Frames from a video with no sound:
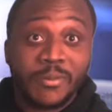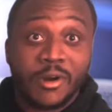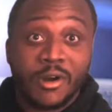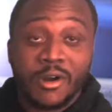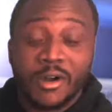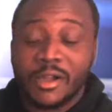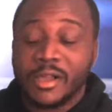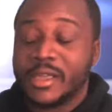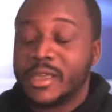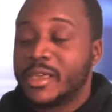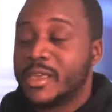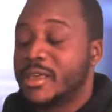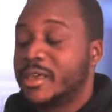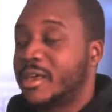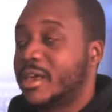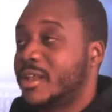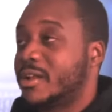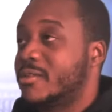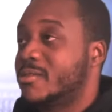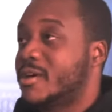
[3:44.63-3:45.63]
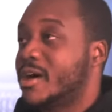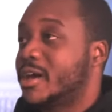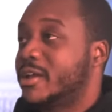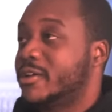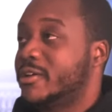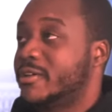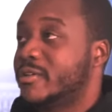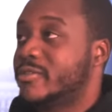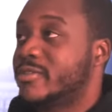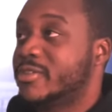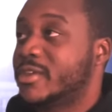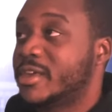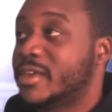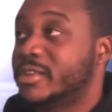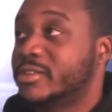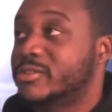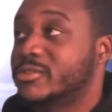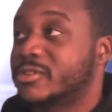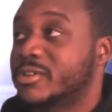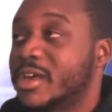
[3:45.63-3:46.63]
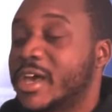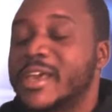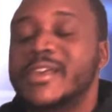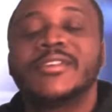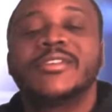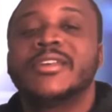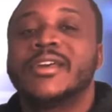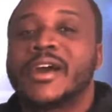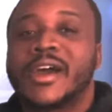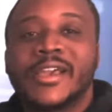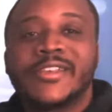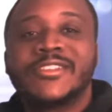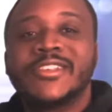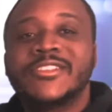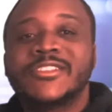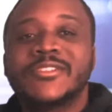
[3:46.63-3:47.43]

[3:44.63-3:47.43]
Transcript: pong, and a lot of things. I see